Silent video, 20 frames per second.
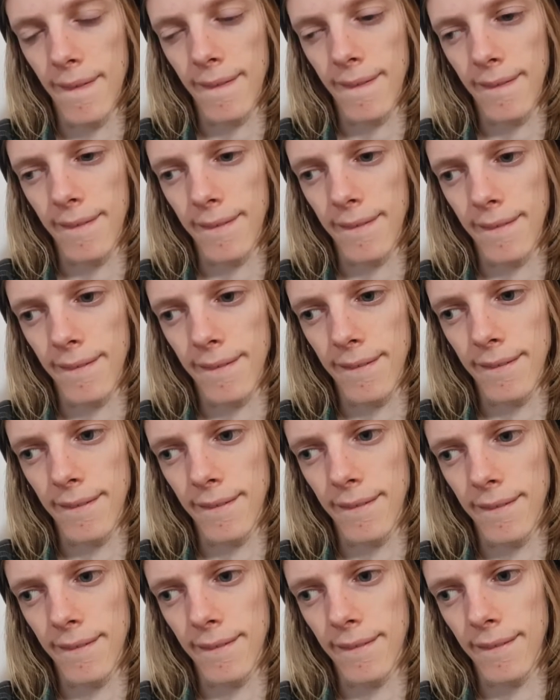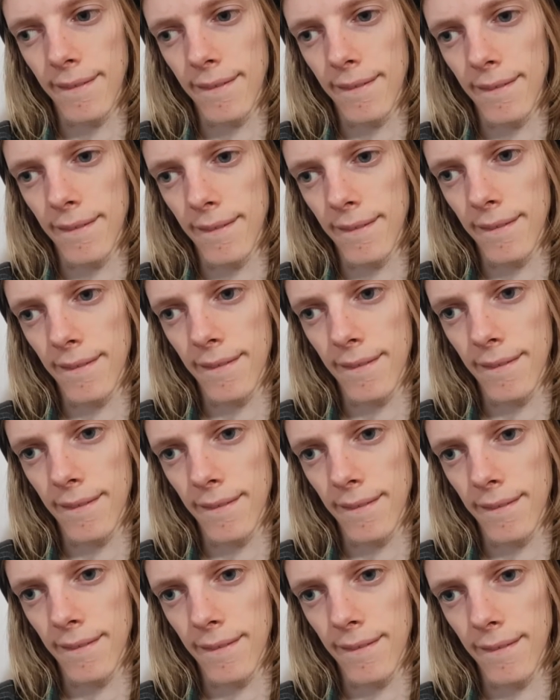
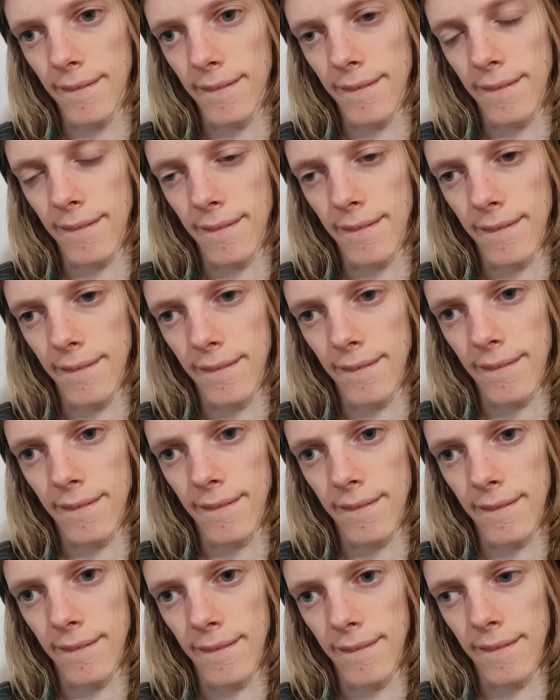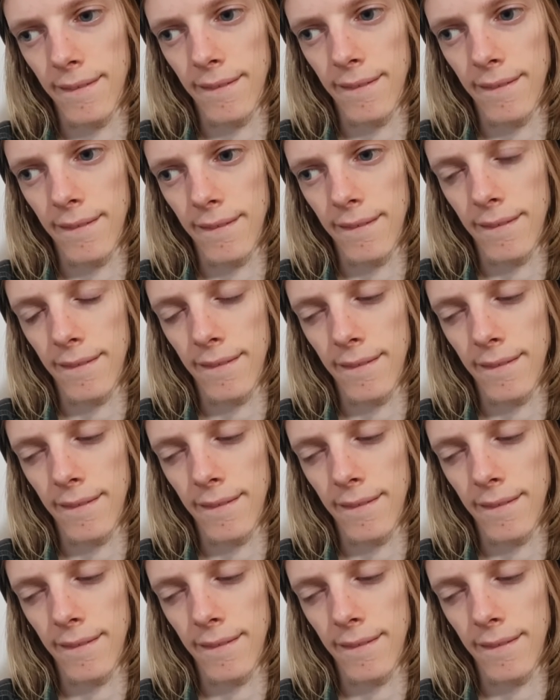[no speech]